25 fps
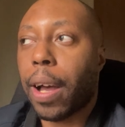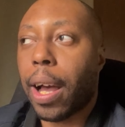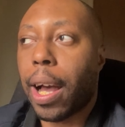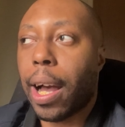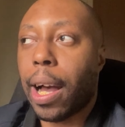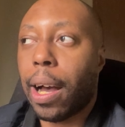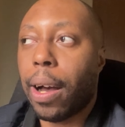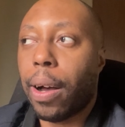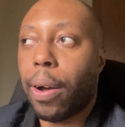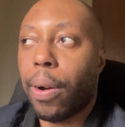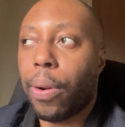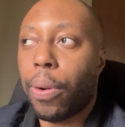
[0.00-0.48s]

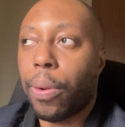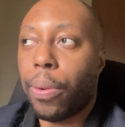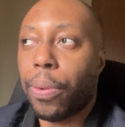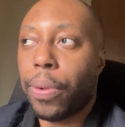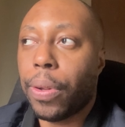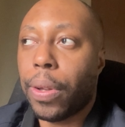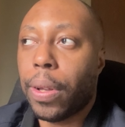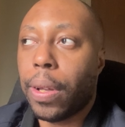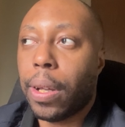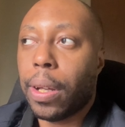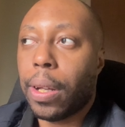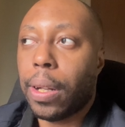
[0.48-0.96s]
how
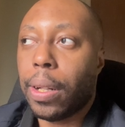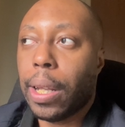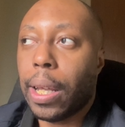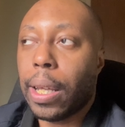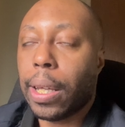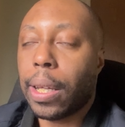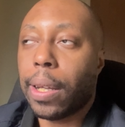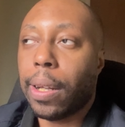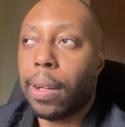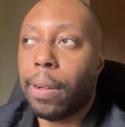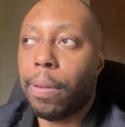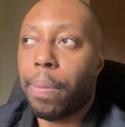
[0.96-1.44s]
they
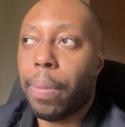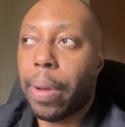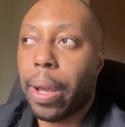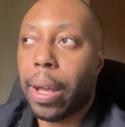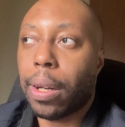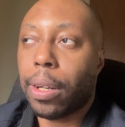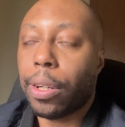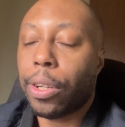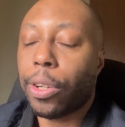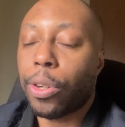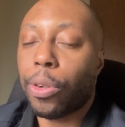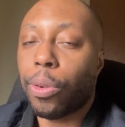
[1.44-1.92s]
can
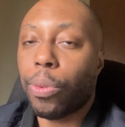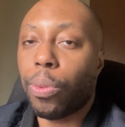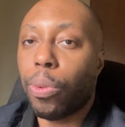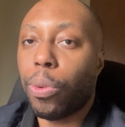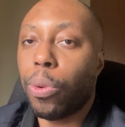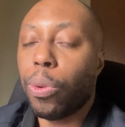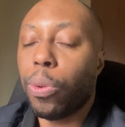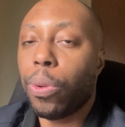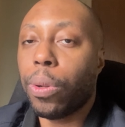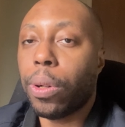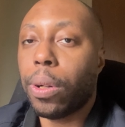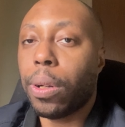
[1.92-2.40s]
manage to
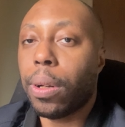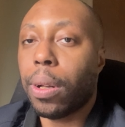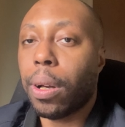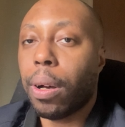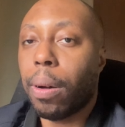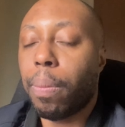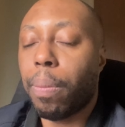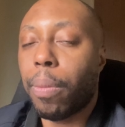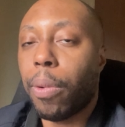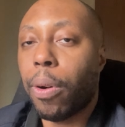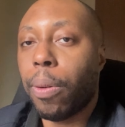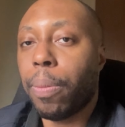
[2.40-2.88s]
ruin a
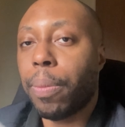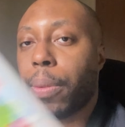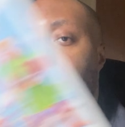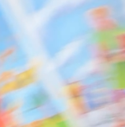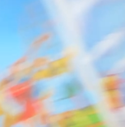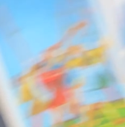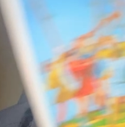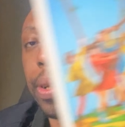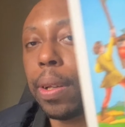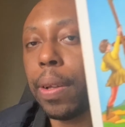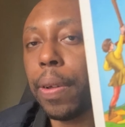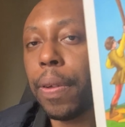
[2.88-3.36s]

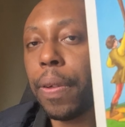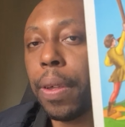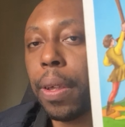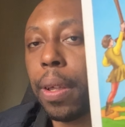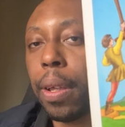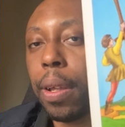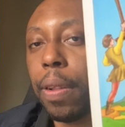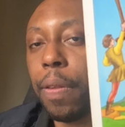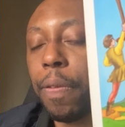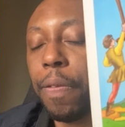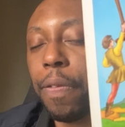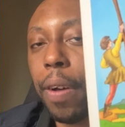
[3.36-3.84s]
moment.
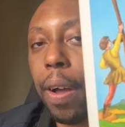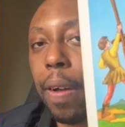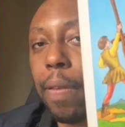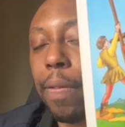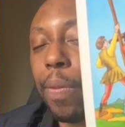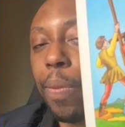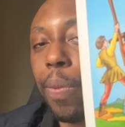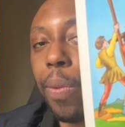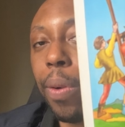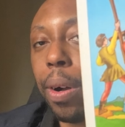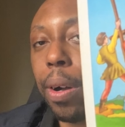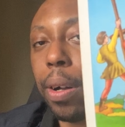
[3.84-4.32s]
Five
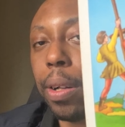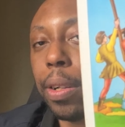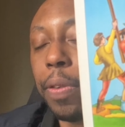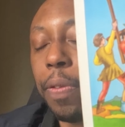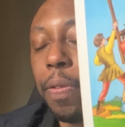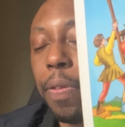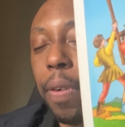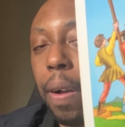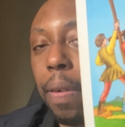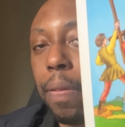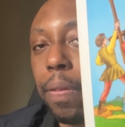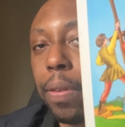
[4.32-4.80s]
of Wands,
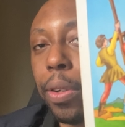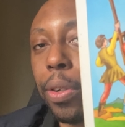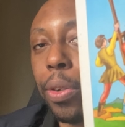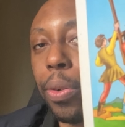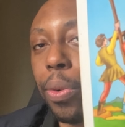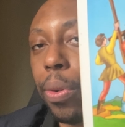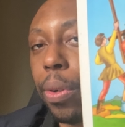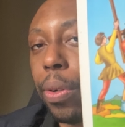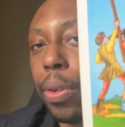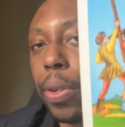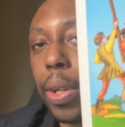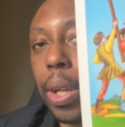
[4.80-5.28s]
Five of
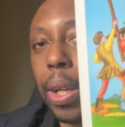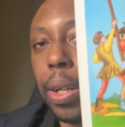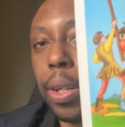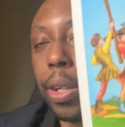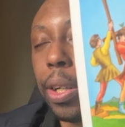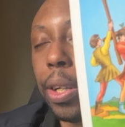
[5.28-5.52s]
Swords. It